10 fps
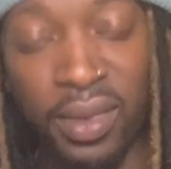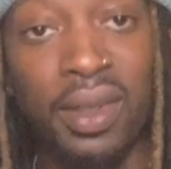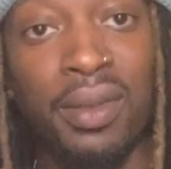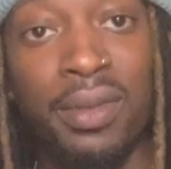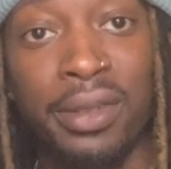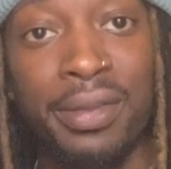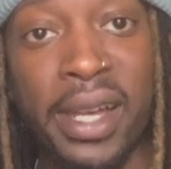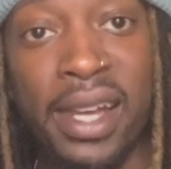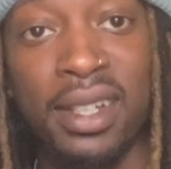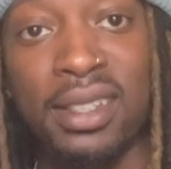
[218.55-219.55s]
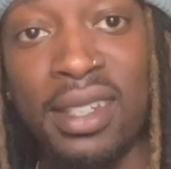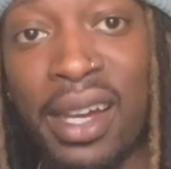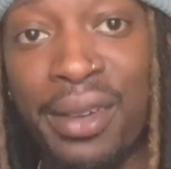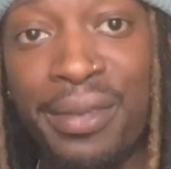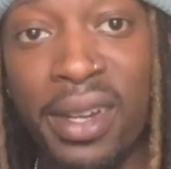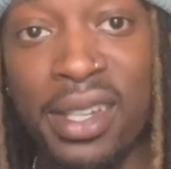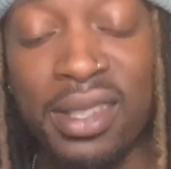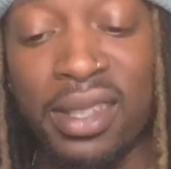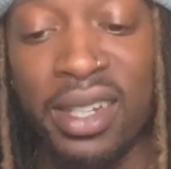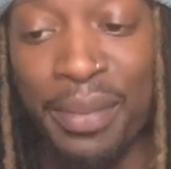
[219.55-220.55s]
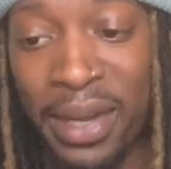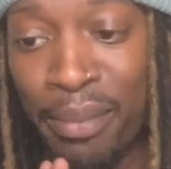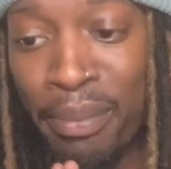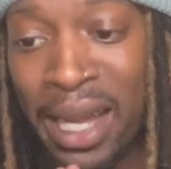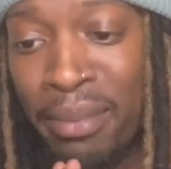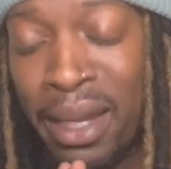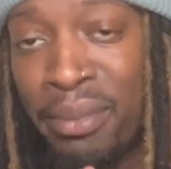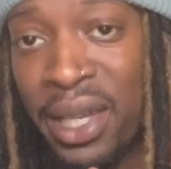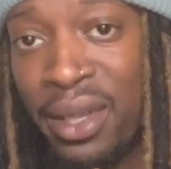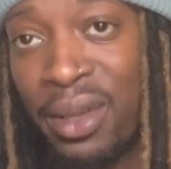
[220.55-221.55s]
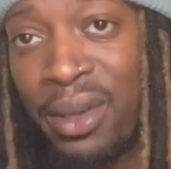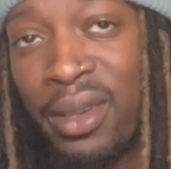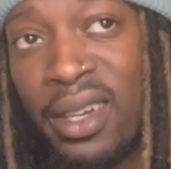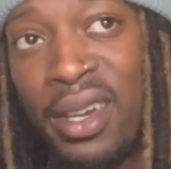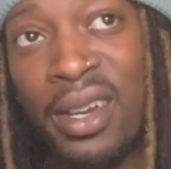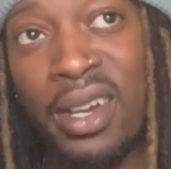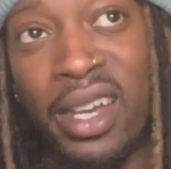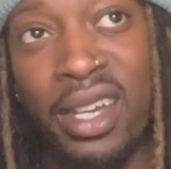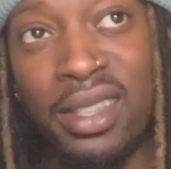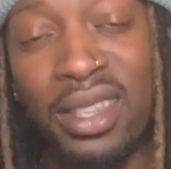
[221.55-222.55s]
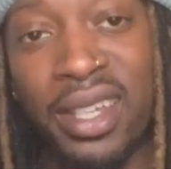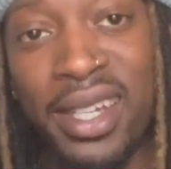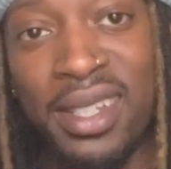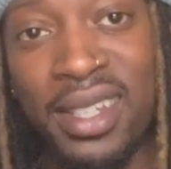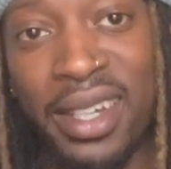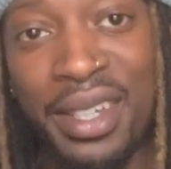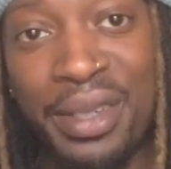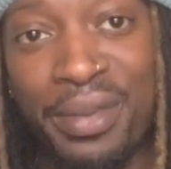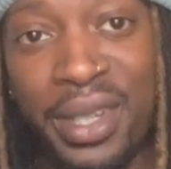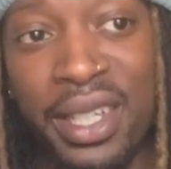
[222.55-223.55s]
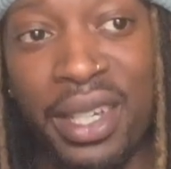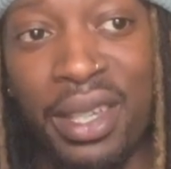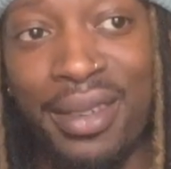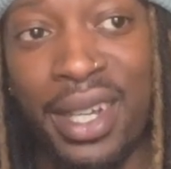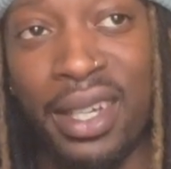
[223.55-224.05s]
Fun fact, I first learnt about Bam Bigelow in the 1993 King of the Ring.